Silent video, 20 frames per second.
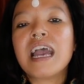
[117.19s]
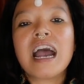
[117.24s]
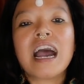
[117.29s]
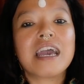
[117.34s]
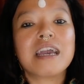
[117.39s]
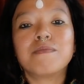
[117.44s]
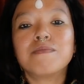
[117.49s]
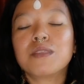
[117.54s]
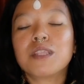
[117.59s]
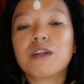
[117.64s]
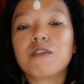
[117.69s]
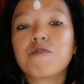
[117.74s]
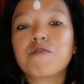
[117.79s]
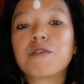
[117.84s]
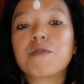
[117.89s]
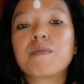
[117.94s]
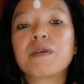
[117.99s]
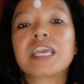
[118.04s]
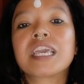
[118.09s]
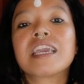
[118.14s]
I am not
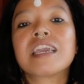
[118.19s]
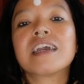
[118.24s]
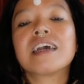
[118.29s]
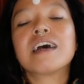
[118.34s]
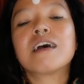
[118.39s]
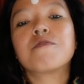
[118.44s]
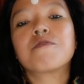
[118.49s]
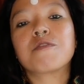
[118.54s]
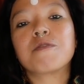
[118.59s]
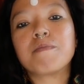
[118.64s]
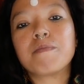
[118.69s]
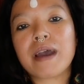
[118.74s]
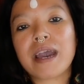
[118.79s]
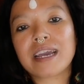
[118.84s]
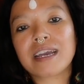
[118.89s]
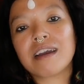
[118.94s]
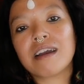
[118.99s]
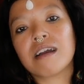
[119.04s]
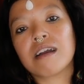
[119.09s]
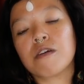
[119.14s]
from here, from
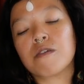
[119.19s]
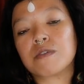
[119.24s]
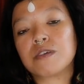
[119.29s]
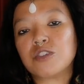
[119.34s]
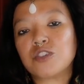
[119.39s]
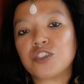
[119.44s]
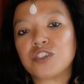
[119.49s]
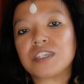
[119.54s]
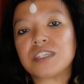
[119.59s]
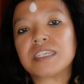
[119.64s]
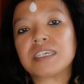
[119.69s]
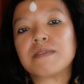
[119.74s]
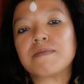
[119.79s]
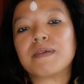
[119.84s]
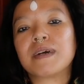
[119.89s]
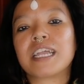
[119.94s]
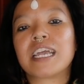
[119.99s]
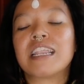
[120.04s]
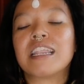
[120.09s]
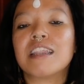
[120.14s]
Bangkok originally,
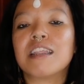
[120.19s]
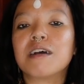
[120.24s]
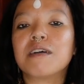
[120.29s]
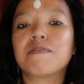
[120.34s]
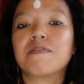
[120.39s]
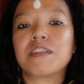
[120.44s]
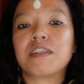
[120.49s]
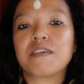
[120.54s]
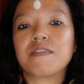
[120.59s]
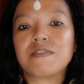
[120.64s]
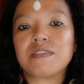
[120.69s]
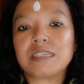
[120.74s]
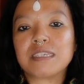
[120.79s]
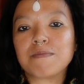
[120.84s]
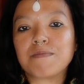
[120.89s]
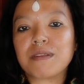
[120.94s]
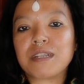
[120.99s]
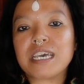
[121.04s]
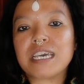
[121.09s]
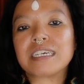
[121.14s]
but I love this
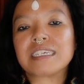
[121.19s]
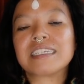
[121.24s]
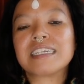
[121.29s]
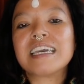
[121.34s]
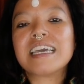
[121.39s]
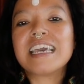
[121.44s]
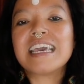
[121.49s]
place.